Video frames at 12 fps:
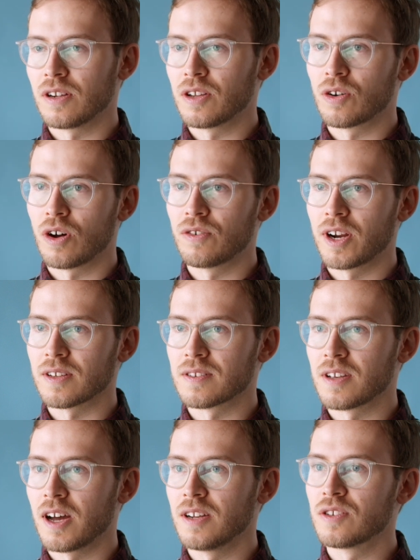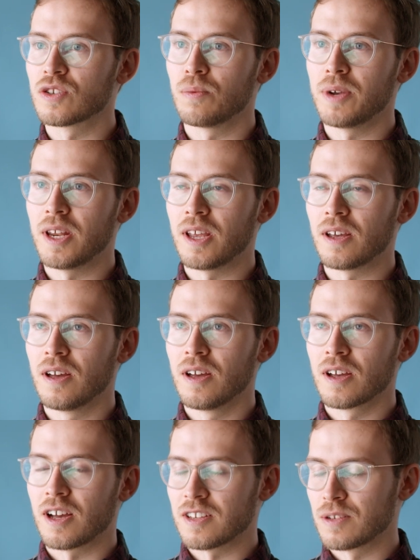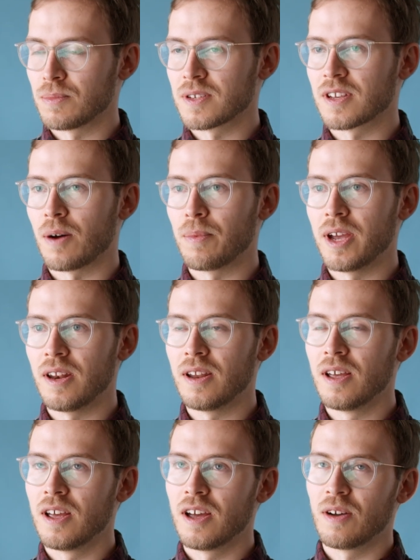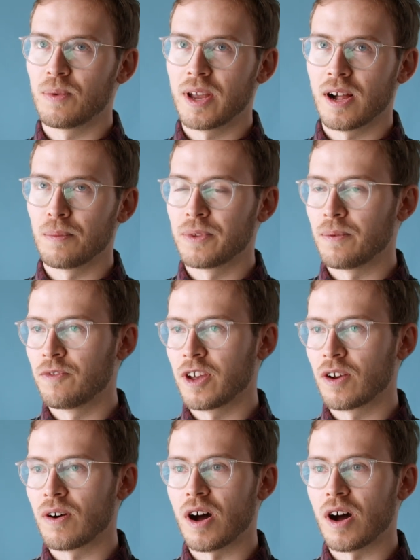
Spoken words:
the contract is signed. So meaning customers come in and we help them figure